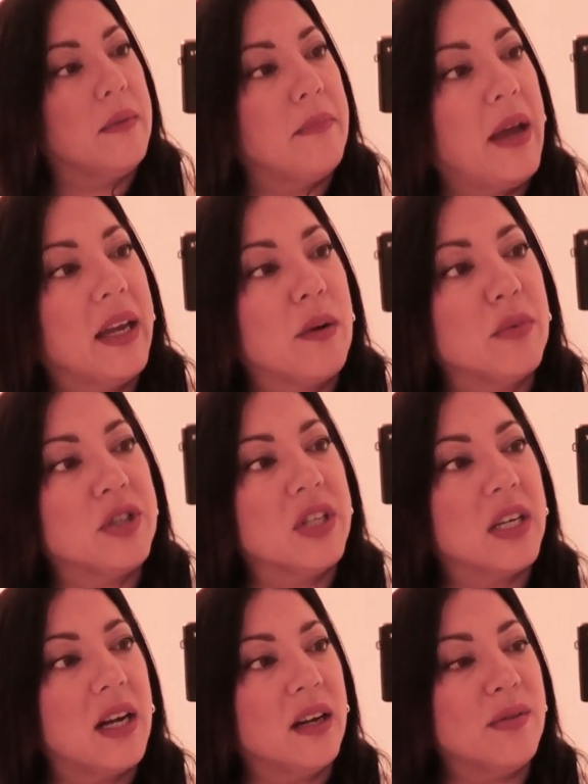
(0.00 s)
makeup, which
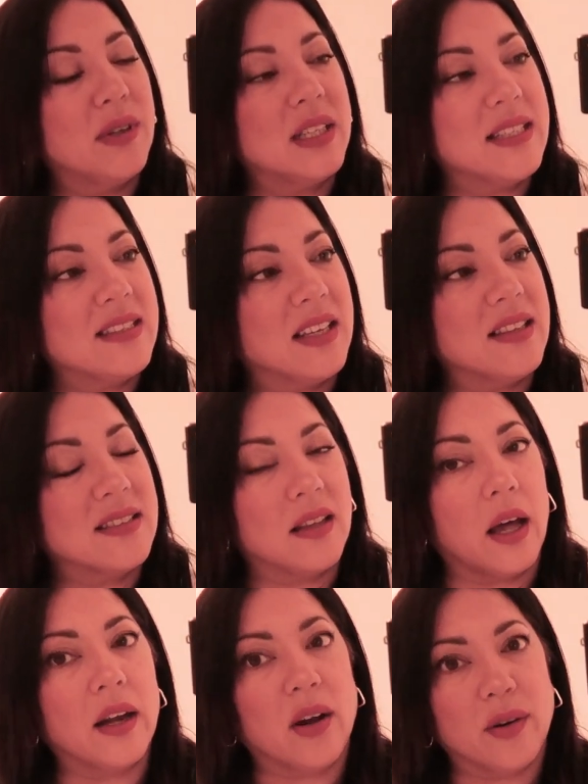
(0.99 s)
you can't really see in this
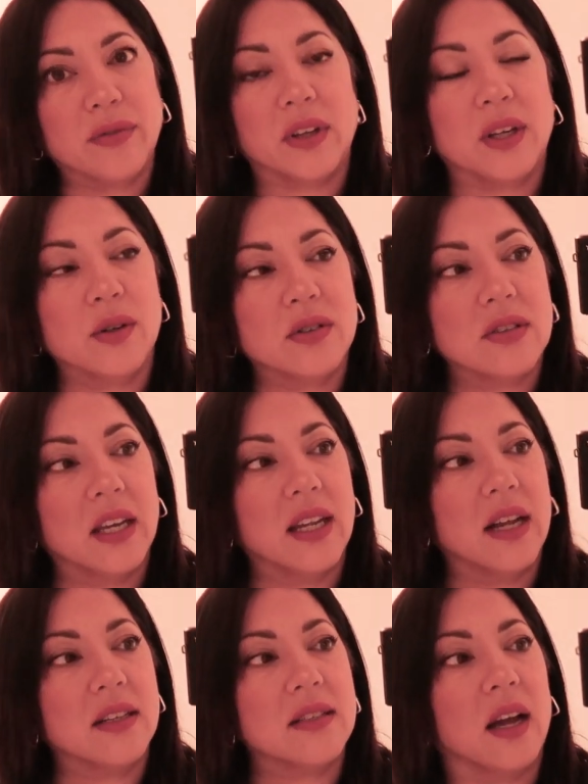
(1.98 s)
light, hopefully you'll see it
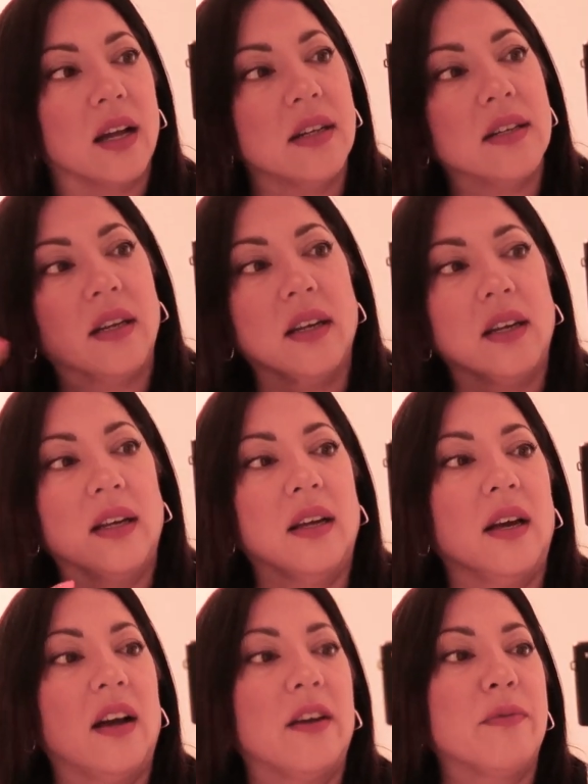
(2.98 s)
outside.
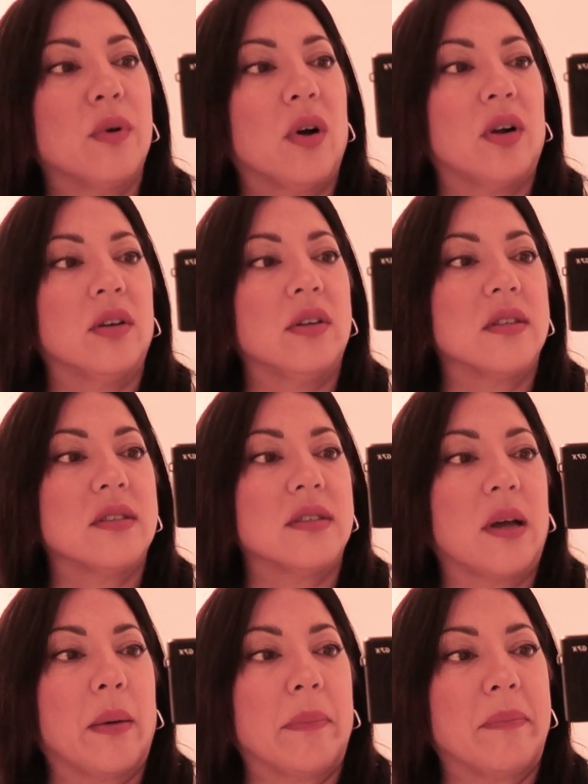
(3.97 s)
I put on
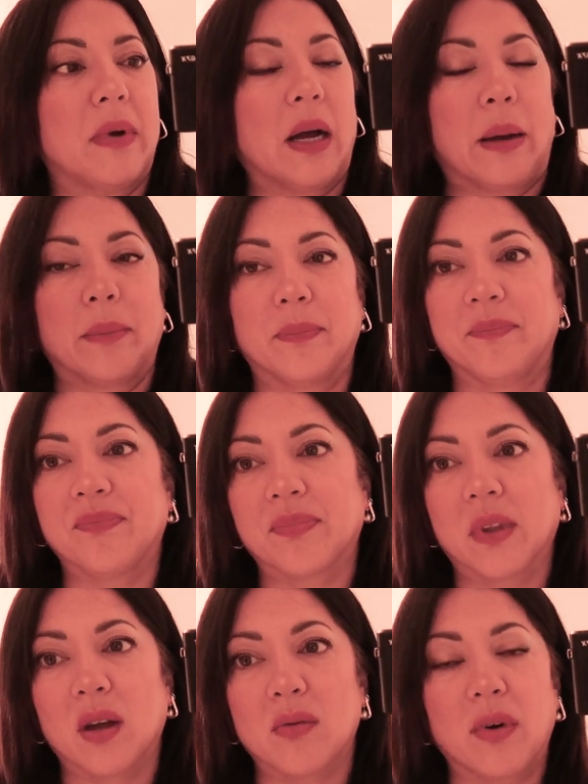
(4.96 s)
some um,
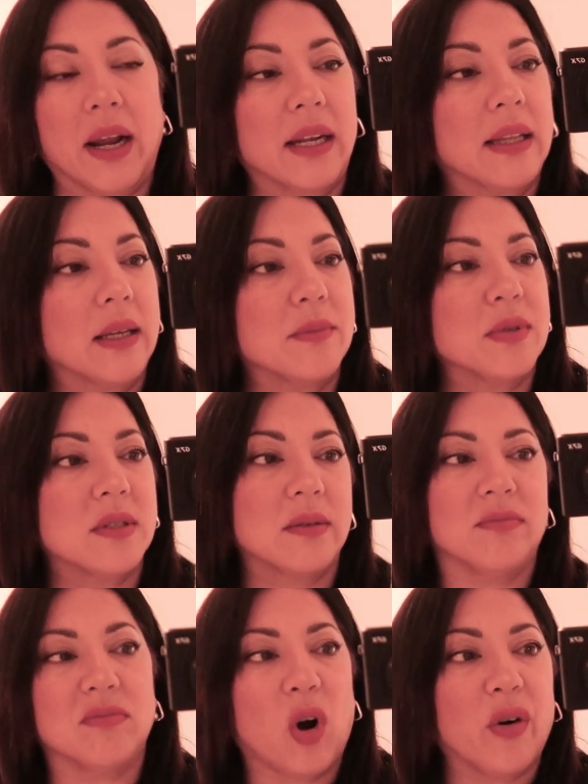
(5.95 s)
red lips,
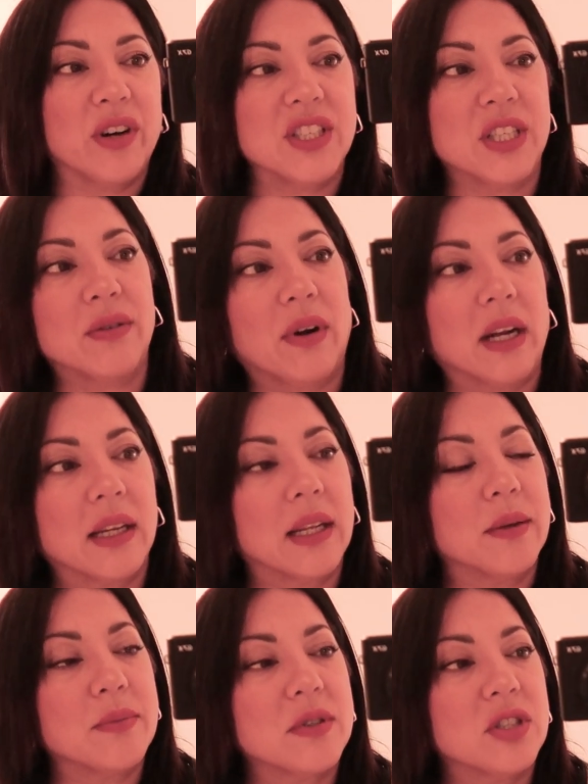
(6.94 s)
orangey red
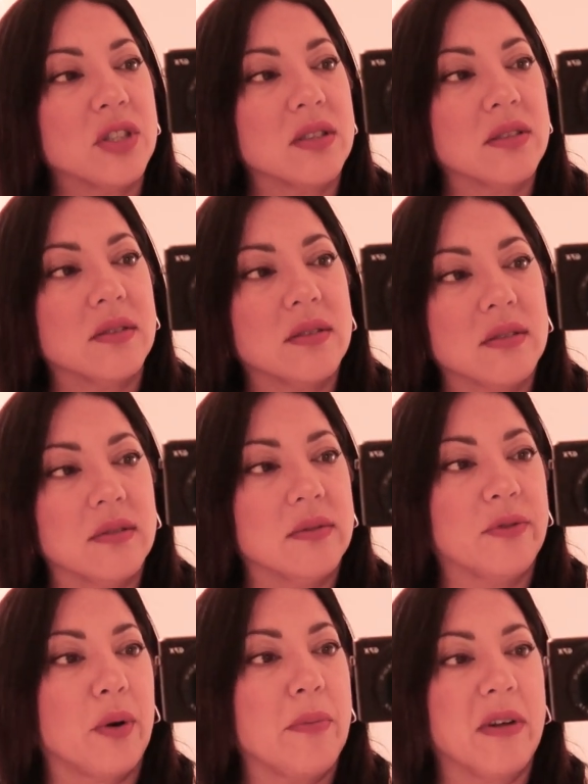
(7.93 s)
lips, just
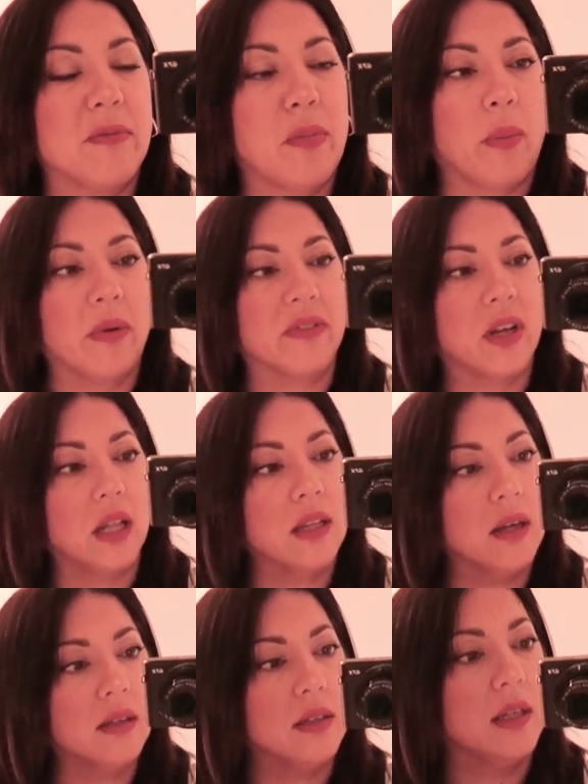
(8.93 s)
for a bit of pop of
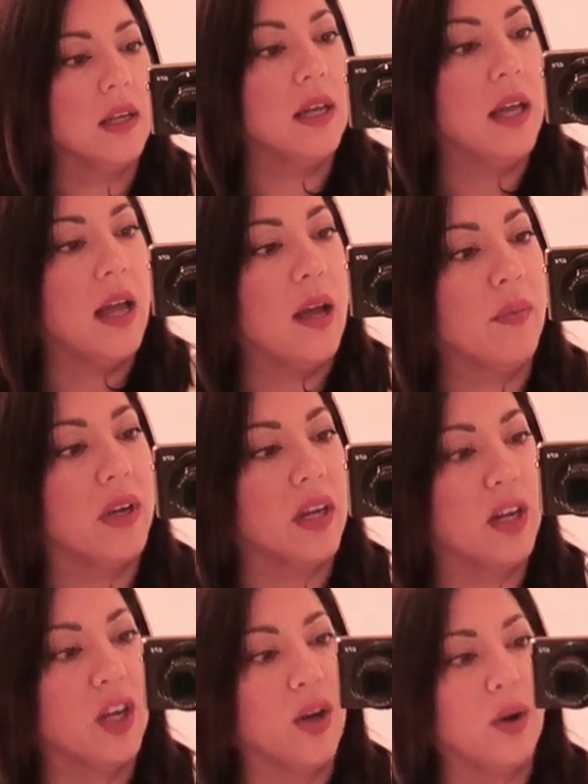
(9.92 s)
colour, and we're
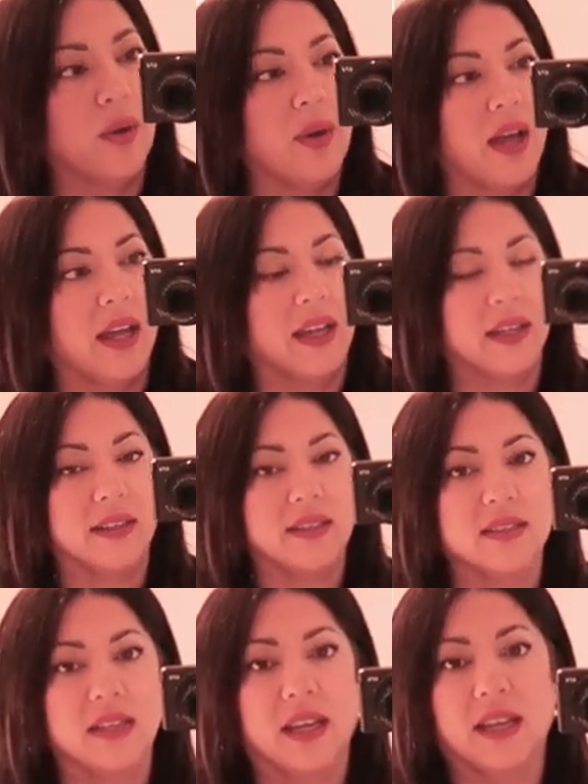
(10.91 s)
gonna go
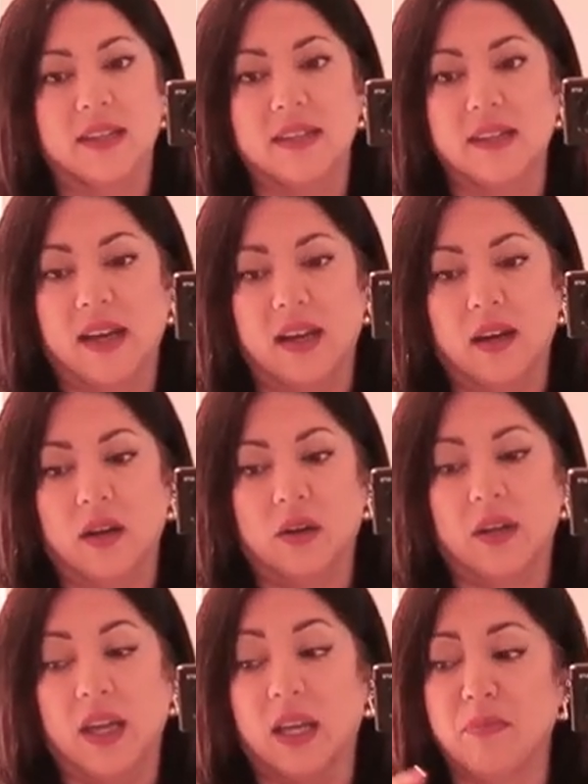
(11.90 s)
and head
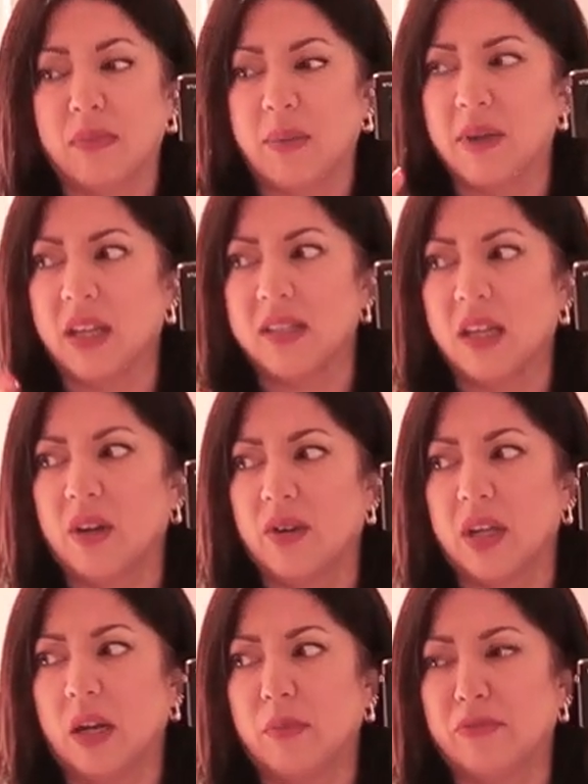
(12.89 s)
down, head maybe head down or
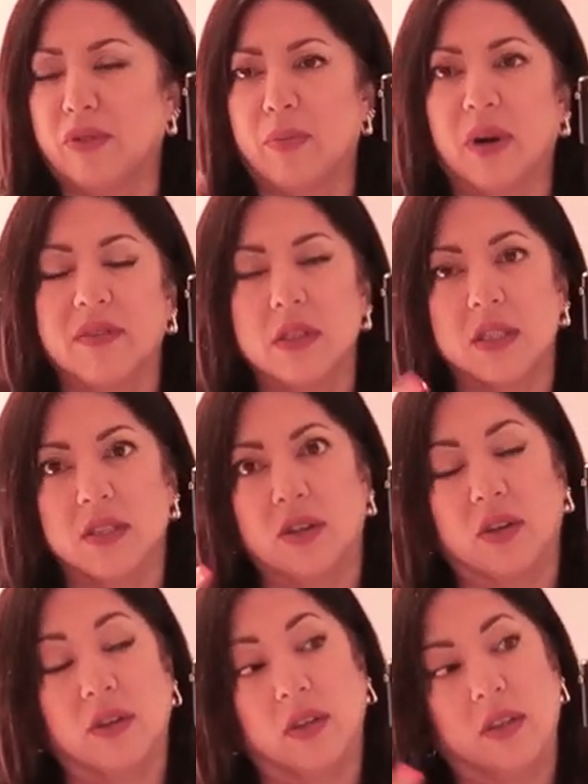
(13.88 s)
head up for breakfast.
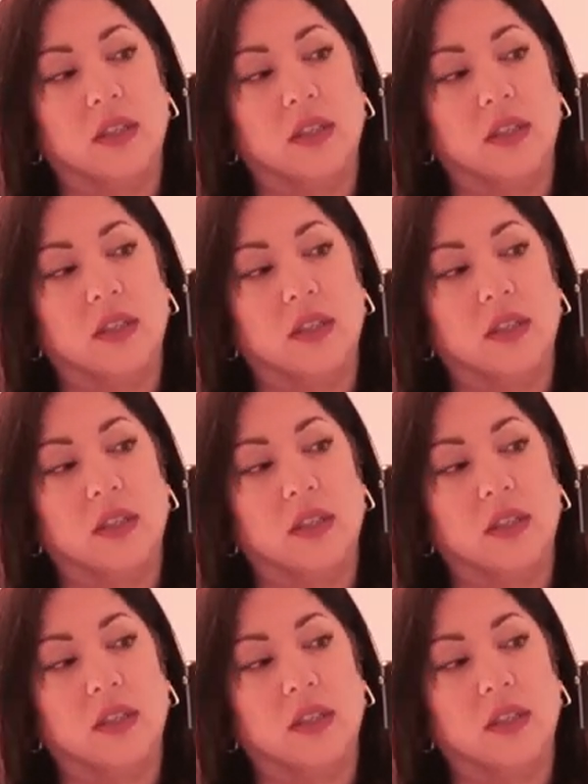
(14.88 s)
So